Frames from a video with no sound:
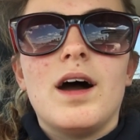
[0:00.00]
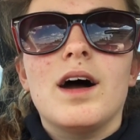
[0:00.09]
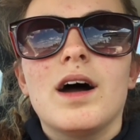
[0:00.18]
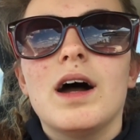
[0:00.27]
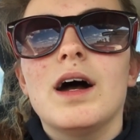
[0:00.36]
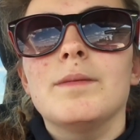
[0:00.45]

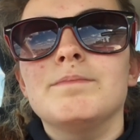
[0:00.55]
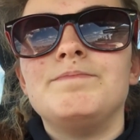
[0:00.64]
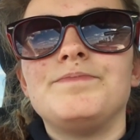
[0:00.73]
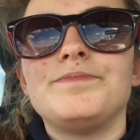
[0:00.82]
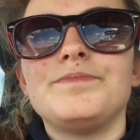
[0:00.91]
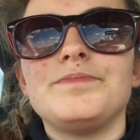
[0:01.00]
Um,
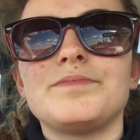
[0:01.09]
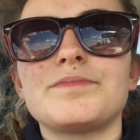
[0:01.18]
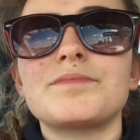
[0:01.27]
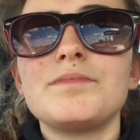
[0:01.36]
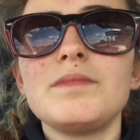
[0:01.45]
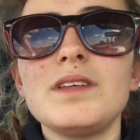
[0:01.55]

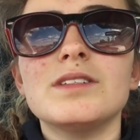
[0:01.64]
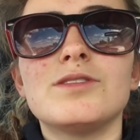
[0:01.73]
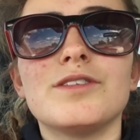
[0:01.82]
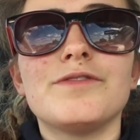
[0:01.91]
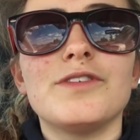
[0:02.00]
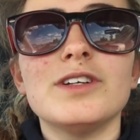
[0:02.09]

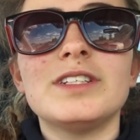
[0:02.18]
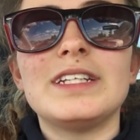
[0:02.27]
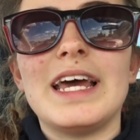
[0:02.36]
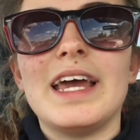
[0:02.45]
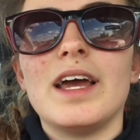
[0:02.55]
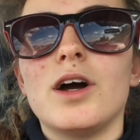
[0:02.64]
so the first
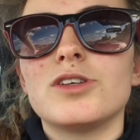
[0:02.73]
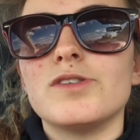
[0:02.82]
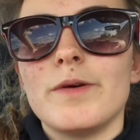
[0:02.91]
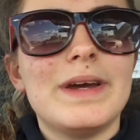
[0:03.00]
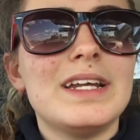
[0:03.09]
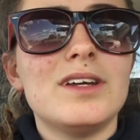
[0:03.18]
day, so
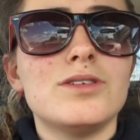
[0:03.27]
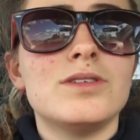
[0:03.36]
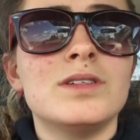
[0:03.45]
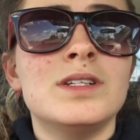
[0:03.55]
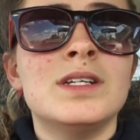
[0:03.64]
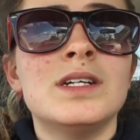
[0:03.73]
I went out
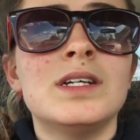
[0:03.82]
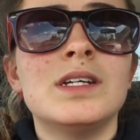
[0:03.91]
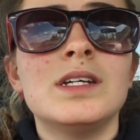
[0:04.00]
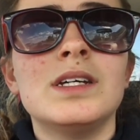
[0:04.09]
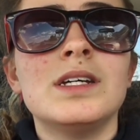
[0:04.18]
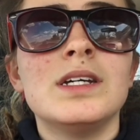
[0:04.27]
on
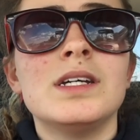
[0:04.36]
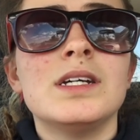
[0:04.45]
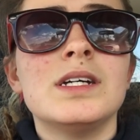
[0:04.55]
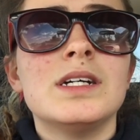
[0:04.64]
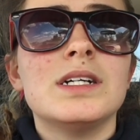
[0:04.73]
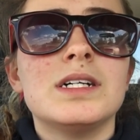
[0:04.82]

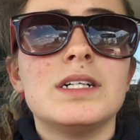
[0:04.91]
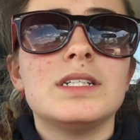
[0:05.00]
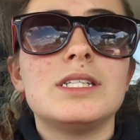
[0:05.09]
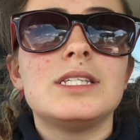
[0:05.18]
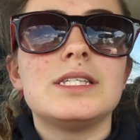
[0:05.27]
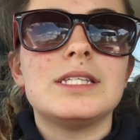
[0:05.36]

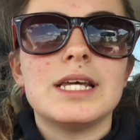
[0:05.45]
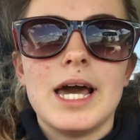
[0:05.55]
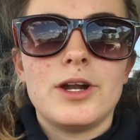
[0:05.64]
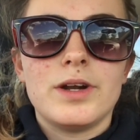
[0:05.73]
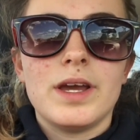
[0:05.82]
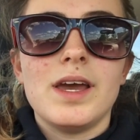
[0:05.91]

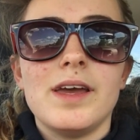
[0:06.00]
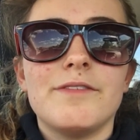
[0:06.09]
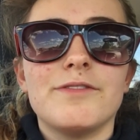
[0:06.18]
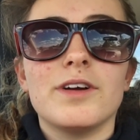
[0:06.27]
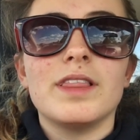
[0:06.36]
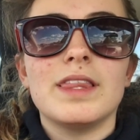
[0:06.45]
Saturday
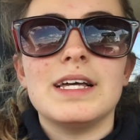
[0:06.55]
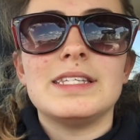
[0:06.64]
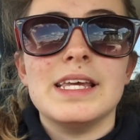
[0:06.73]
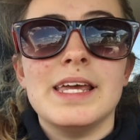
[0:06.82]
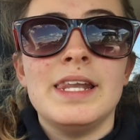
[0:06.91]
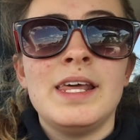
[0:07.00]
for a
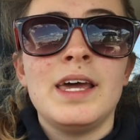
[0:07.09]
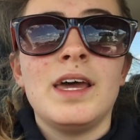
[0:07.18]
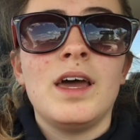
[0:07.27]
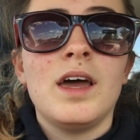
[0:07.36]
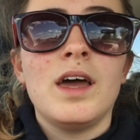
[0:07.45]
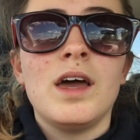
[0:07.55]
lesson.
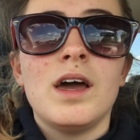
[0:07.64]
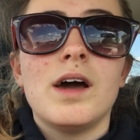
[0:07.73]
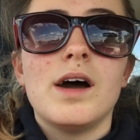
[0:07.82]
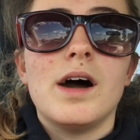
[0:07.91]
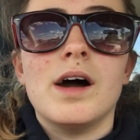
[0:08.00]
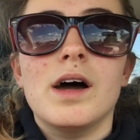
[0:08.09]

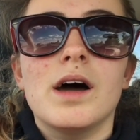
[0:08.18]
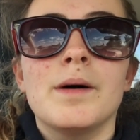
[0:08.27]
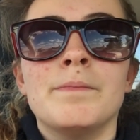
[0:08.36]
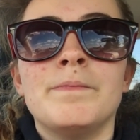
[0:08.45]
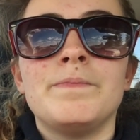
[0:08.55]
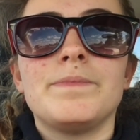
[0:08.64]

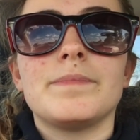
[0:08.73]
Um,